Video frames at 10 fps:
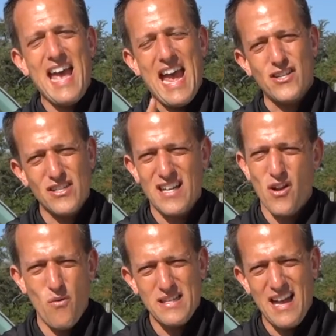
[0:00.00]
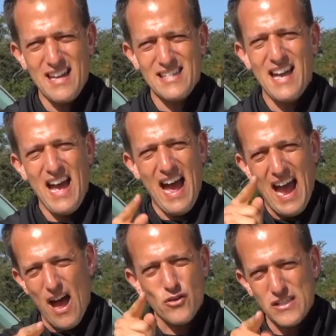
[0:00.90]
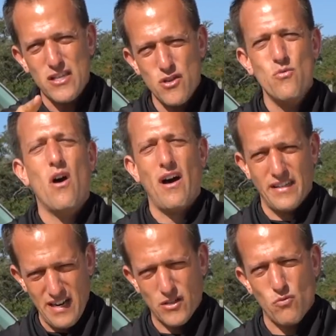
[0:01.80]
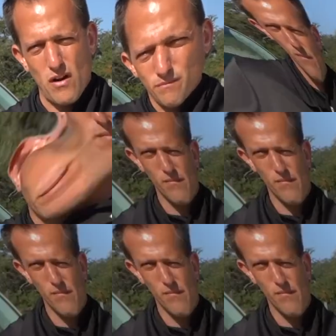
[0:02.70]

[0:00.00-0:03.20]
And just like always, guys, I'll see you on the next ride.